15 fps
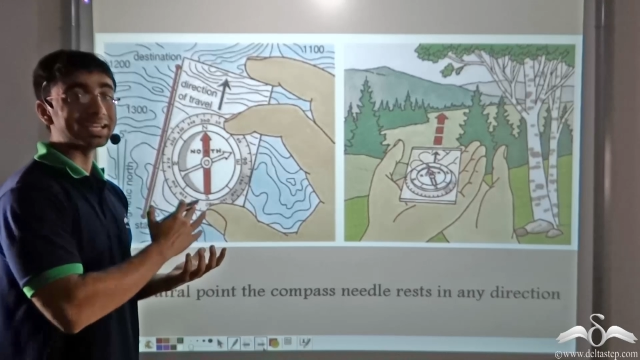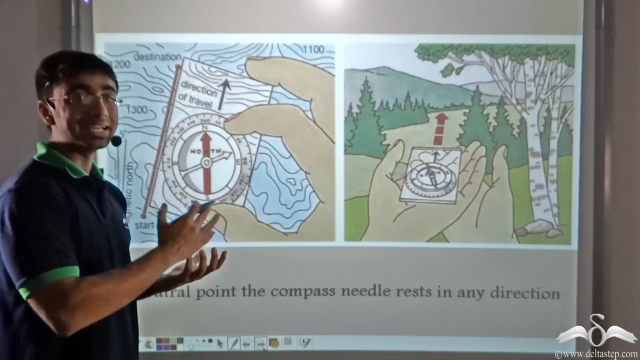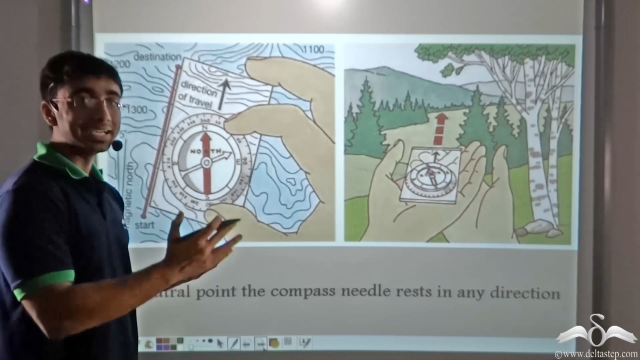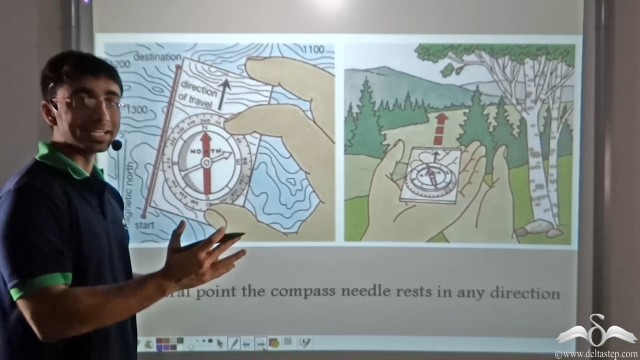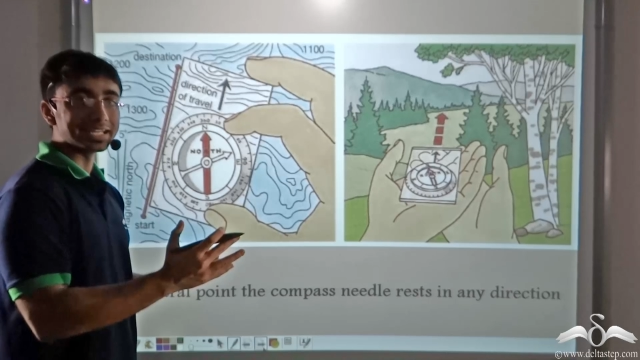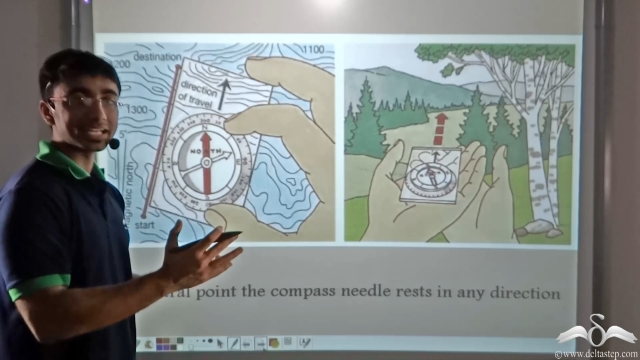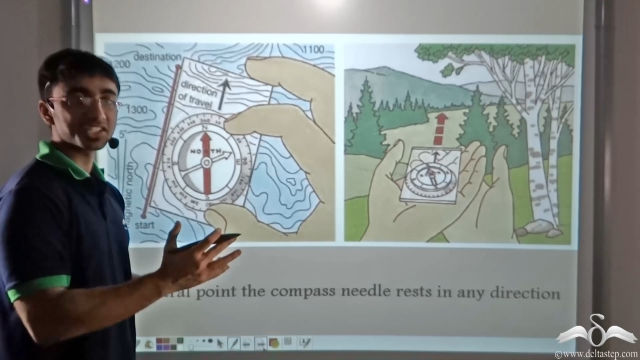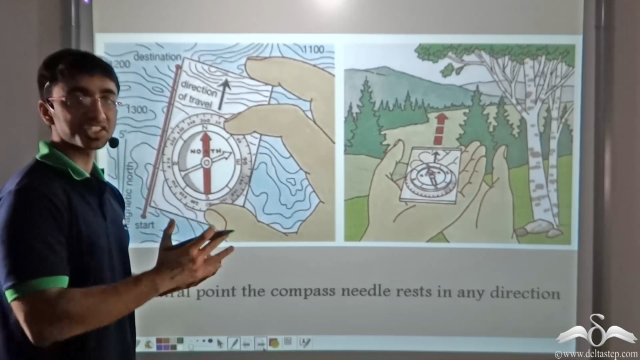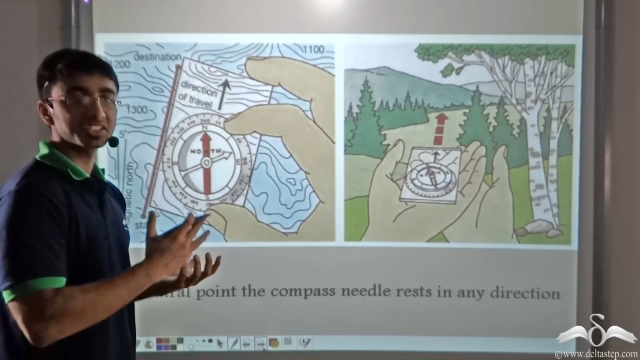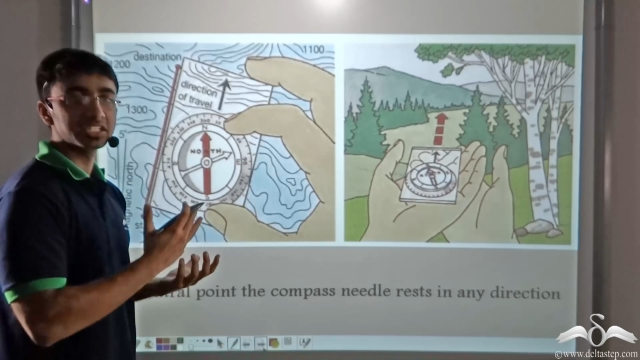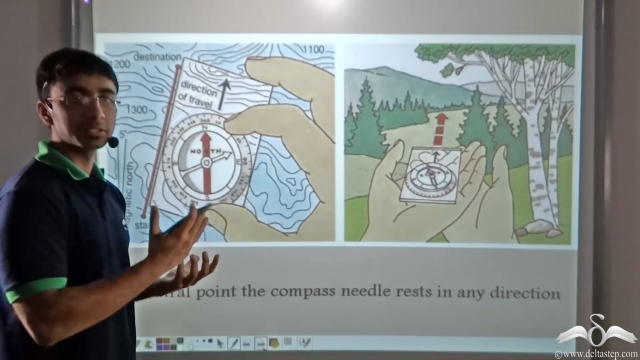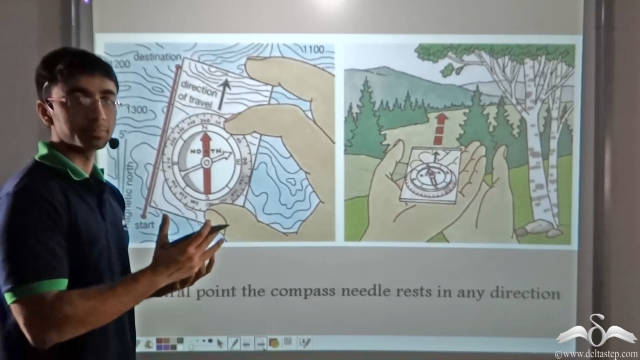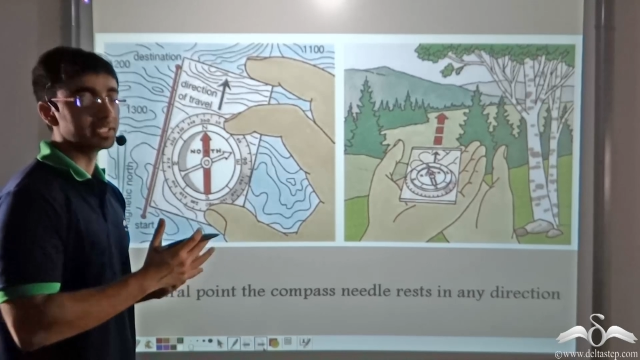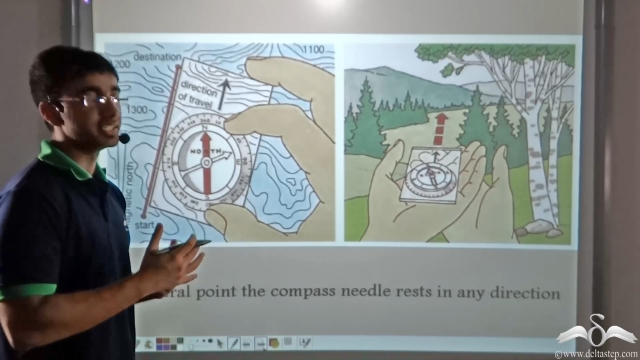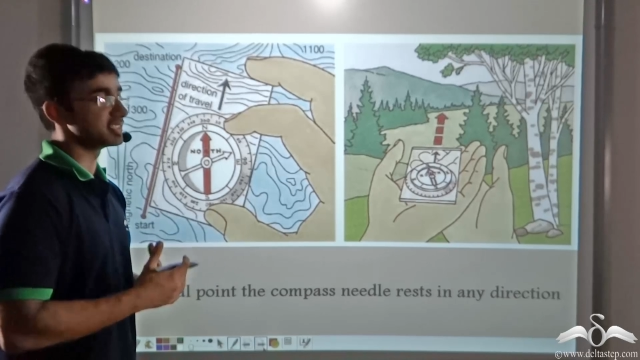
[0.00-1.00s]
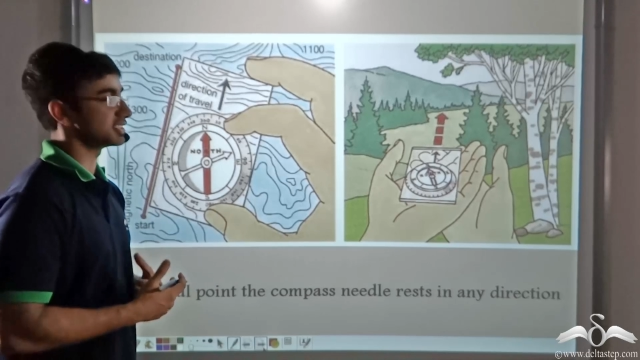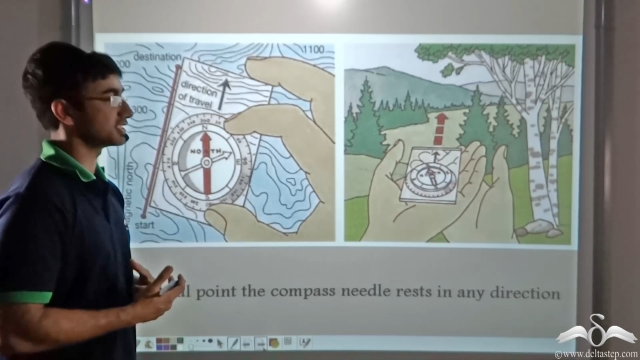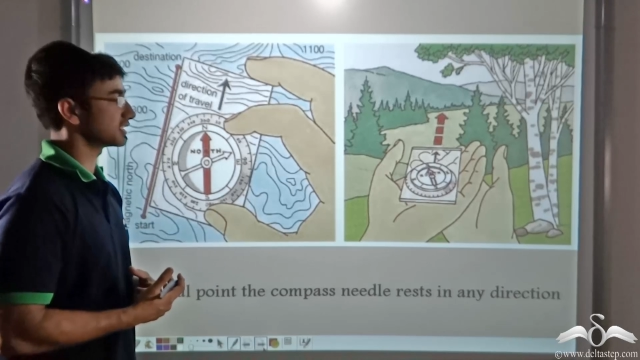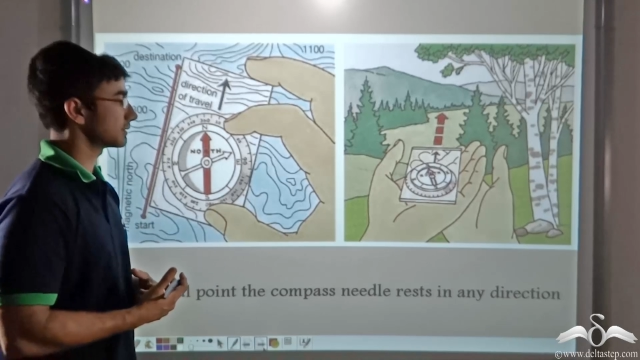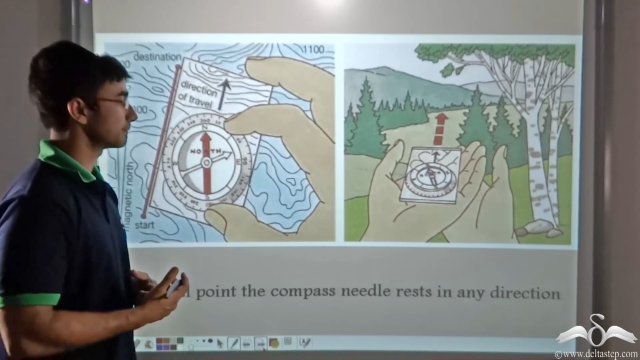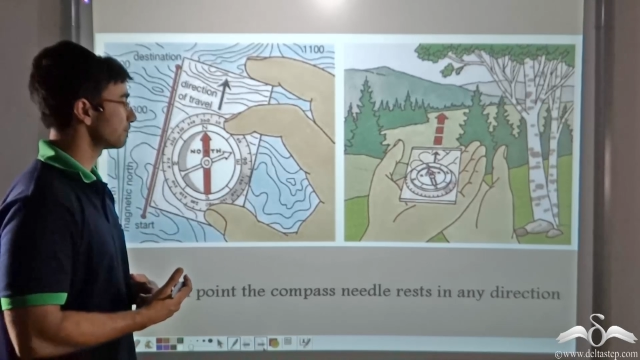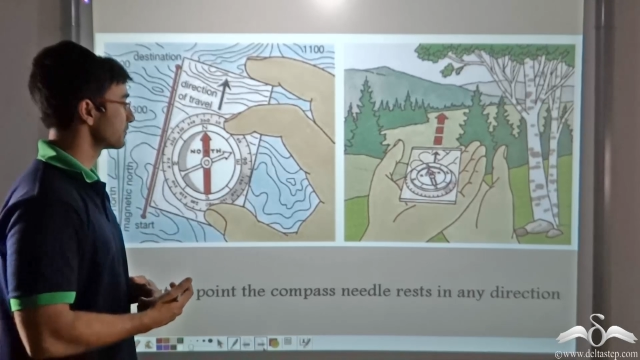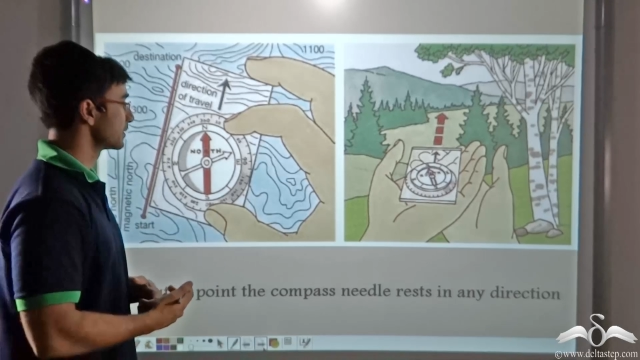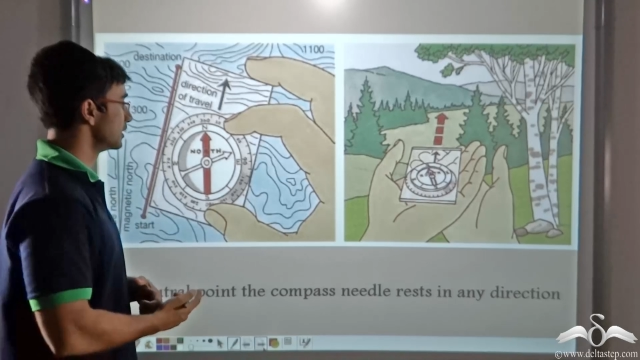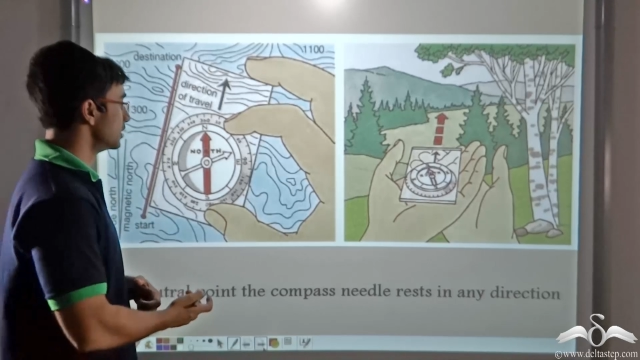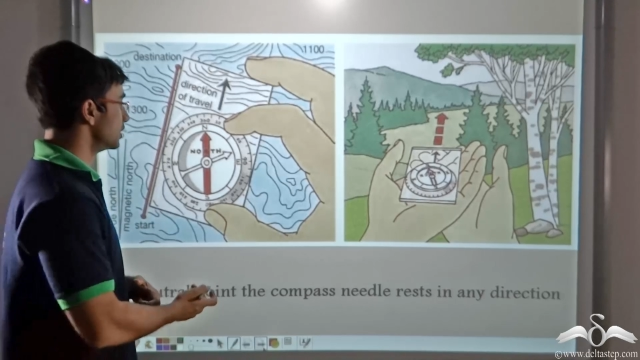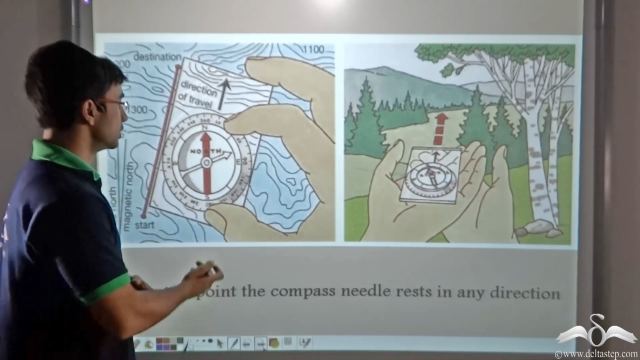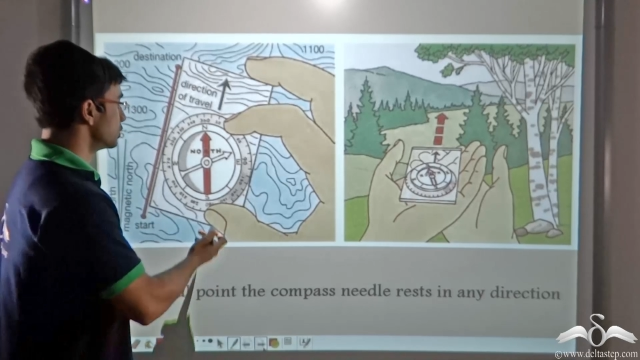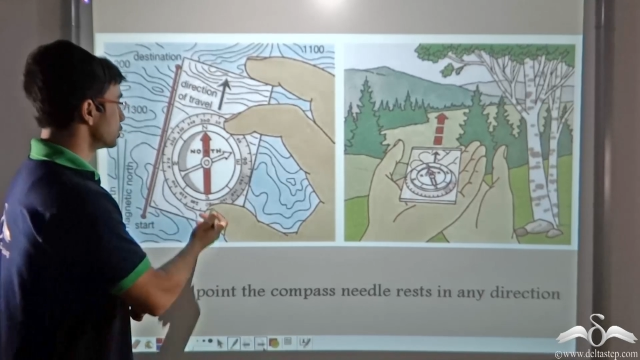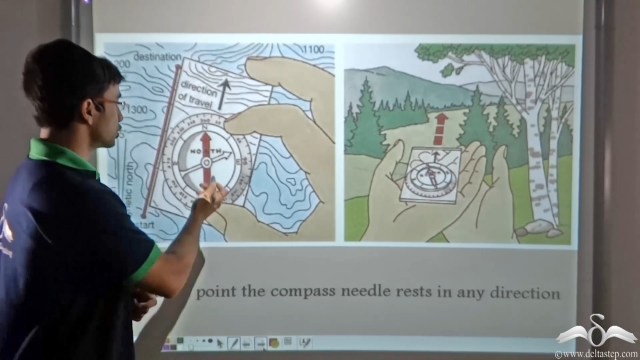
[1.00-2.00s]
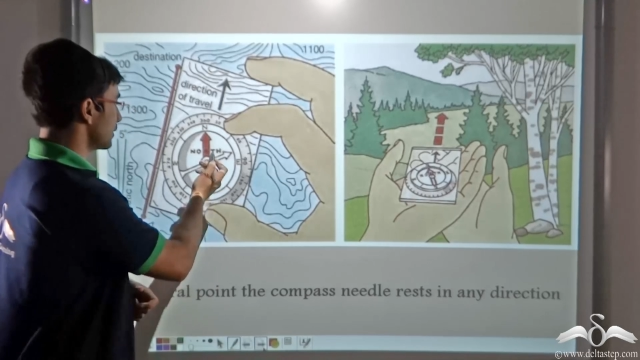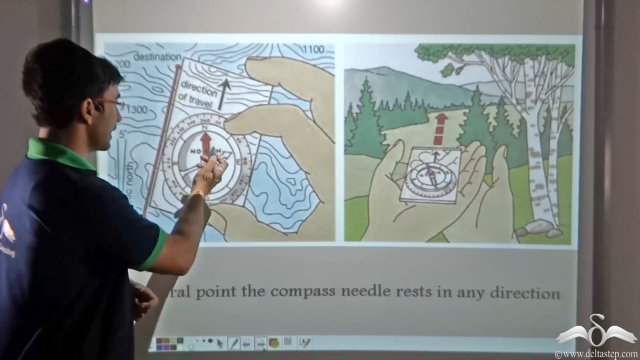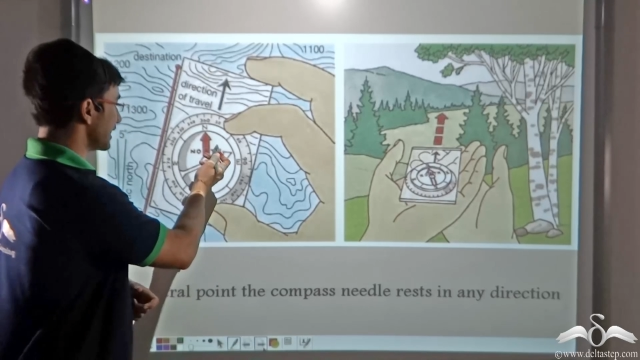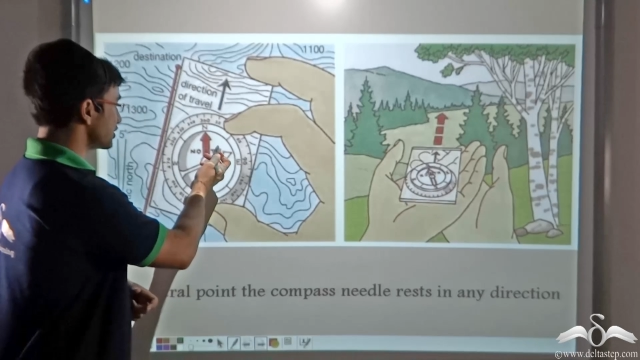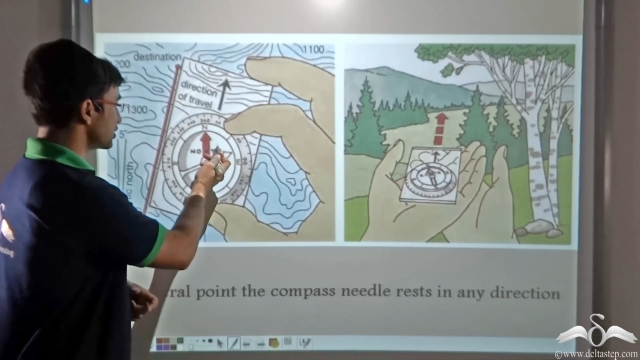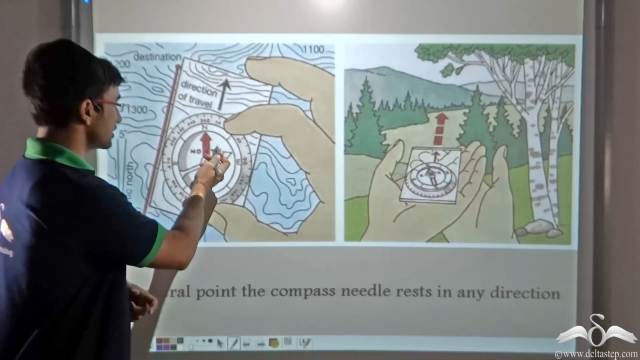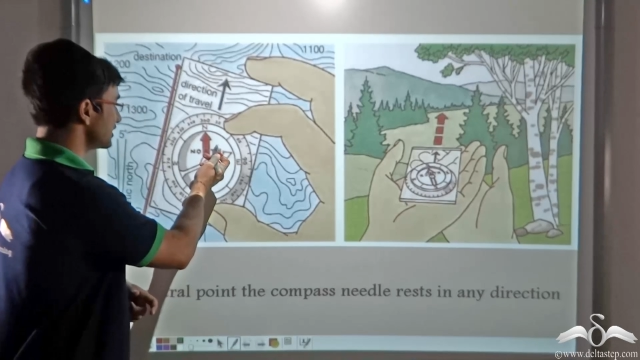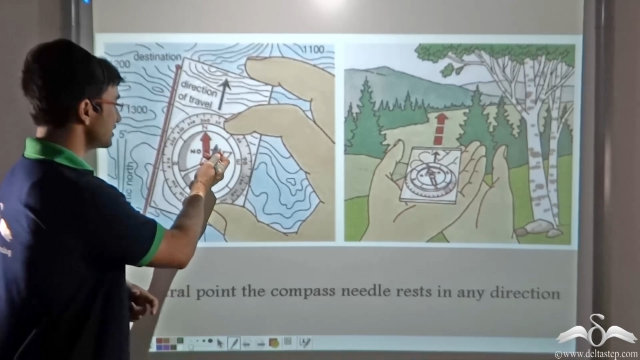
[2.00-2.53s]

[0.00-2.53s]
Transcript: any direction it pleases. So as you